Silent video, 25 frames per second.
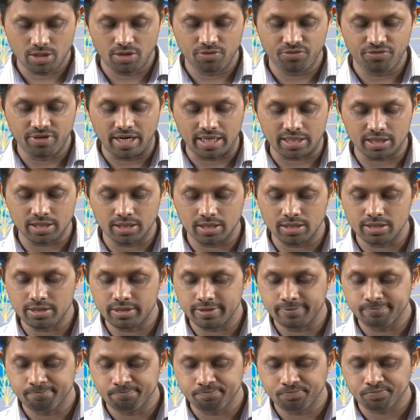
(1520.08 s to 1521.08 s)
of
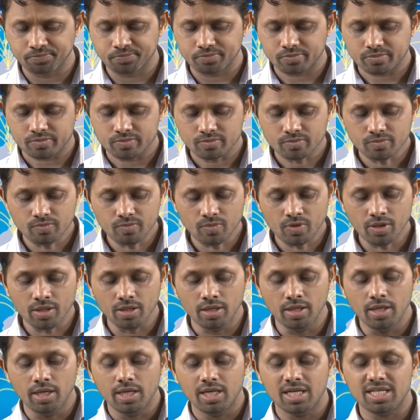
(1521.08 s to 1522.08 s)
factors,
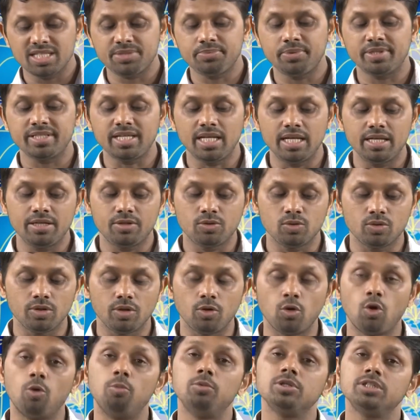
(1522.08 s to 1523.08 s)
and especially to the
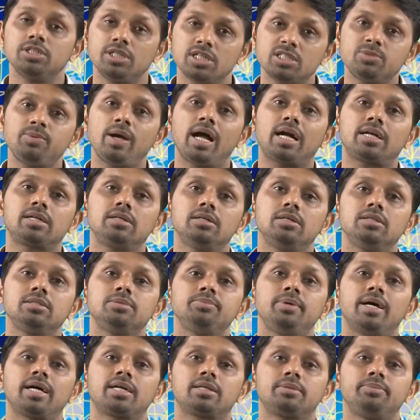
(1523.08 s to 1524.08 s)
homogeneous factors,
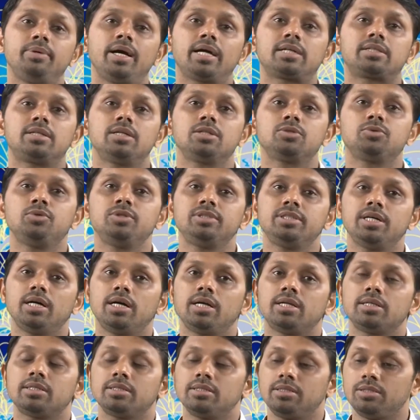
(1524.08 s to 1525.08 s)
factors which
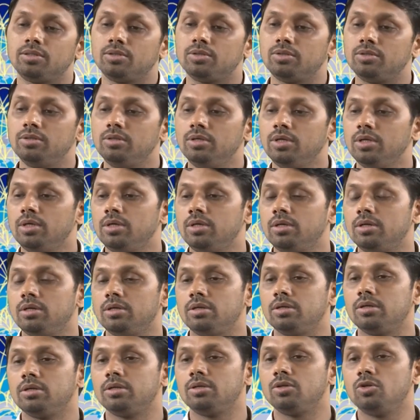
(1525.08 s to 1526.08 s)
are
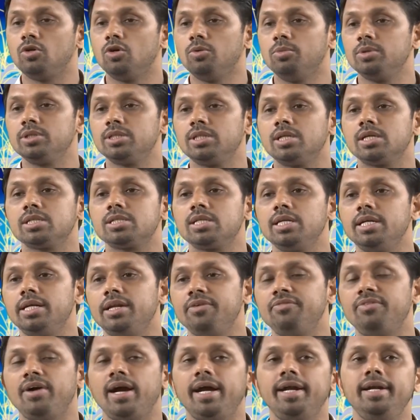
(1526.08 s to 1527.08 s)
homogeneously
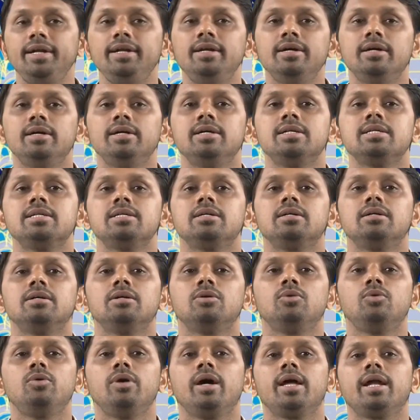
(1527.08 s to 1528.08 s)
defined,
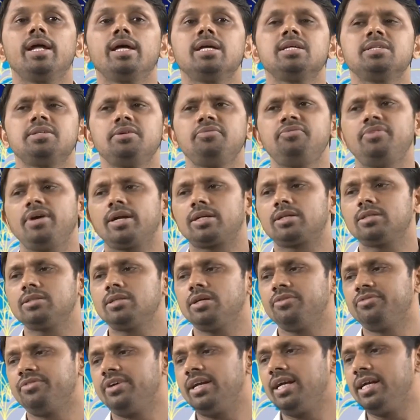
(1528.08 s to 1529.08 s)
whereas if factors
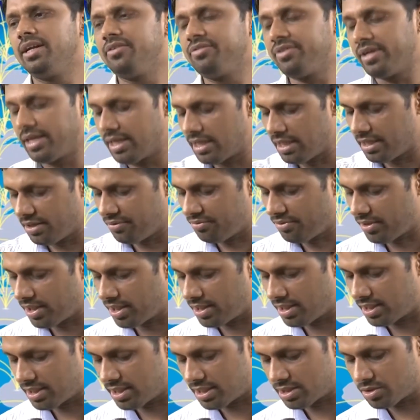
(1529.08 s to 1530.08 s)
are very differently
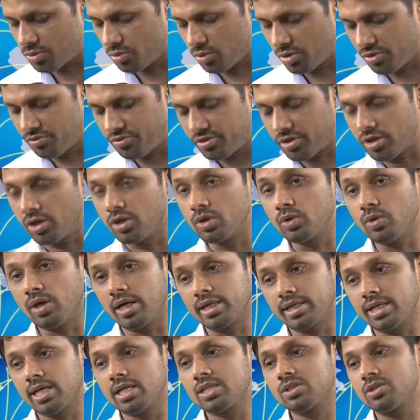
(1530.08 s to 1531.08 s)
defined, it is too difficult to
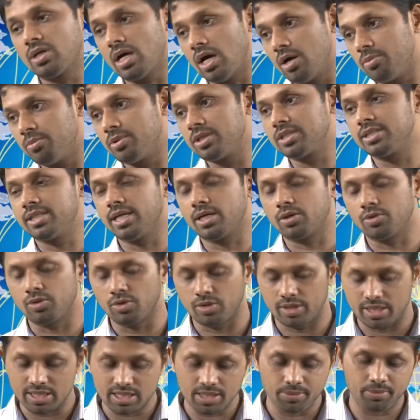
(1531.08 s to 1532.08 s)
attach how much they are going
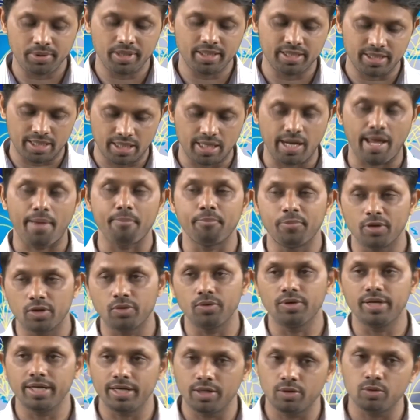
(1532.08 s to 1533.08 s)
to receive it, there are
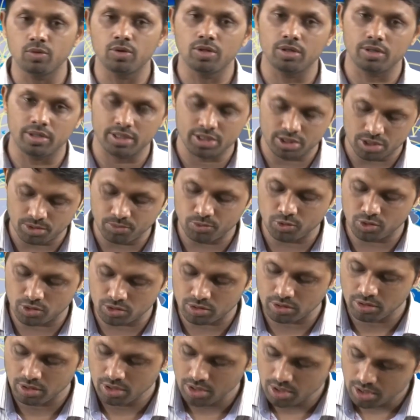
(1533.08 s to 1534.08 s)
ambiguity to the
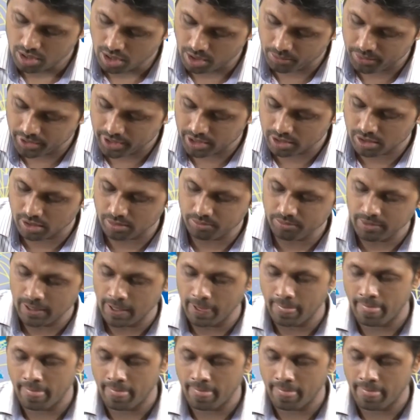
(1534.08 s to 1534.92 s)
distribution of income.